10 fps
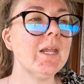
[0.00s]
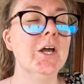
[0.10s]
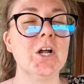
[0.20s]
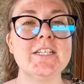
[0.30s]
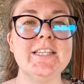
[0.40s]

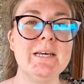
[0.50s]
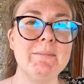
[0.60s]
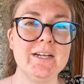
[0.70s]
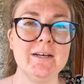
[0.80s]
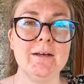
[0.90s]
and I did
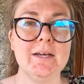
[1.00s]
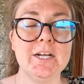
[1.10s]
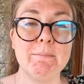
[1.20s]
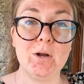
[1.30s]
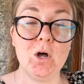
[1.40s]
them in a
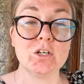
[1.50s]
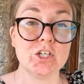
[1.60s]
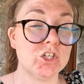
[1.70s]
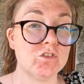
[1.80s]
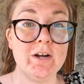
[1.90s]
in a plot
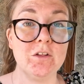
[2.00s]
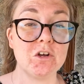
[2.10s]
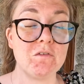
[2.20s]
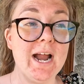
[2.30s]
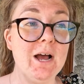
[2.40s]
just straight on
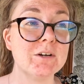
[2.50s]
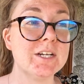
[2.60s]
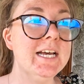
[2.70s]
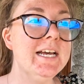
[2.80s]
the ground